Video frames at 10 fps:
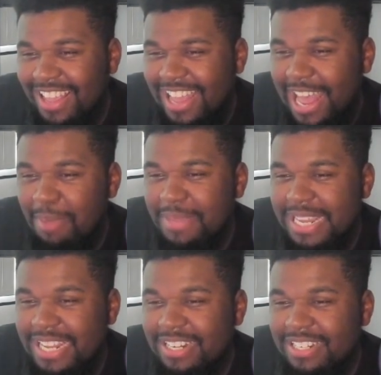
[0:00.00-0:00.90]
I
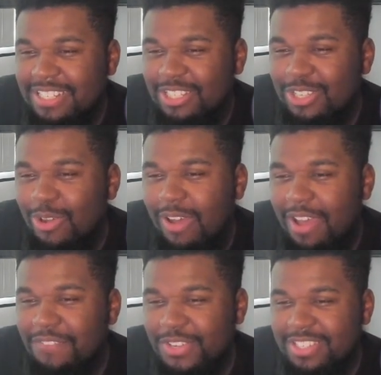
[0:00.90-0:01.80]
mean,
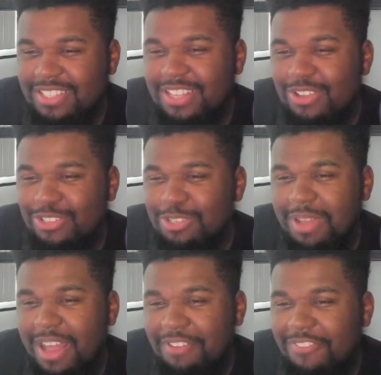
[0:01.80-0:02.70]
Gohan versus Cell Super
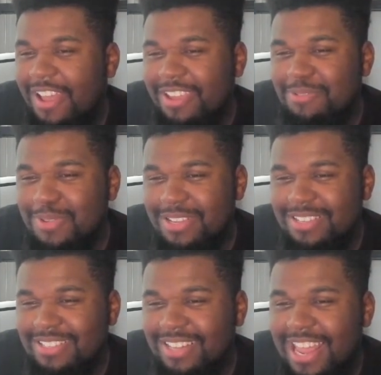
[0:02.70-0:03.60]
Hot Fire
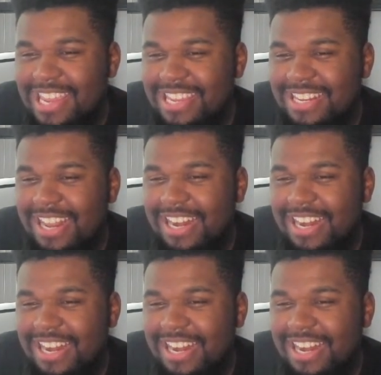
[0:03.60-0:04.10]
was like that.